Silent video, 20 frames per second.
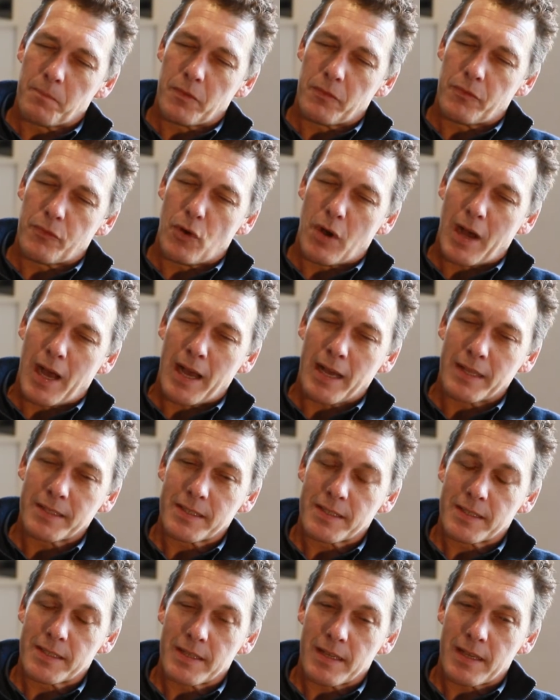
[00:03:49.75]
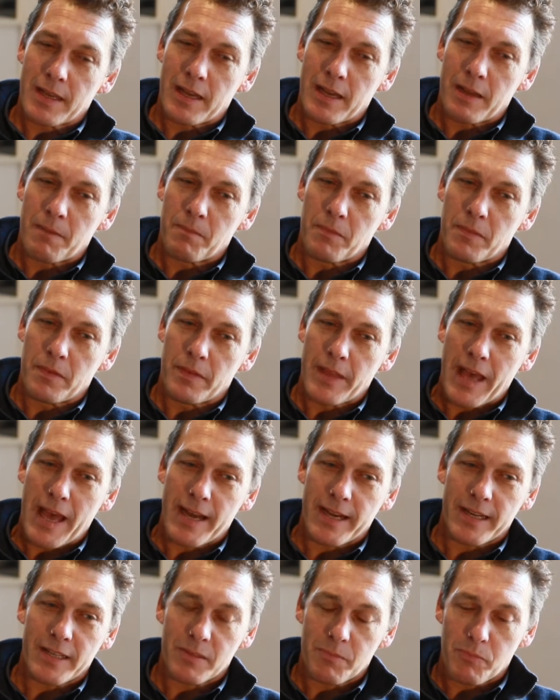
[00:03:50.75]
for us, that
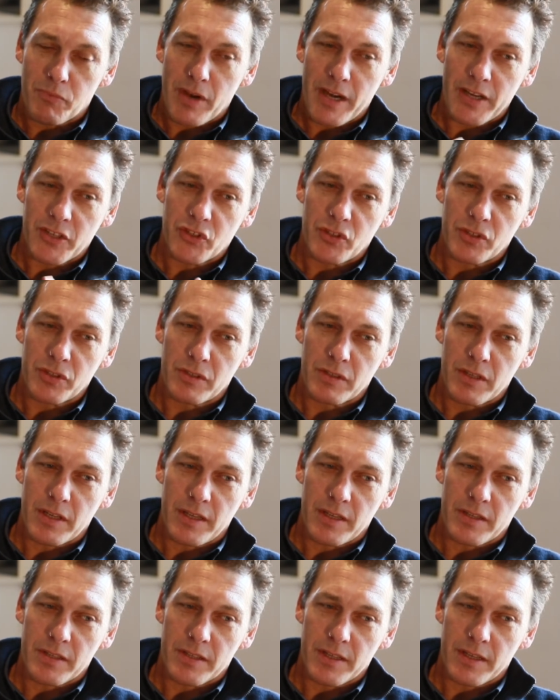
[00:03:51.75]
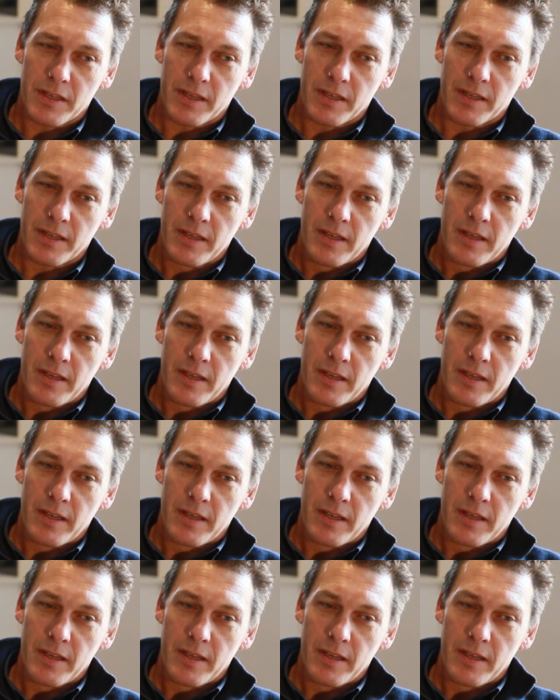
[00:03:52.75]
expression is the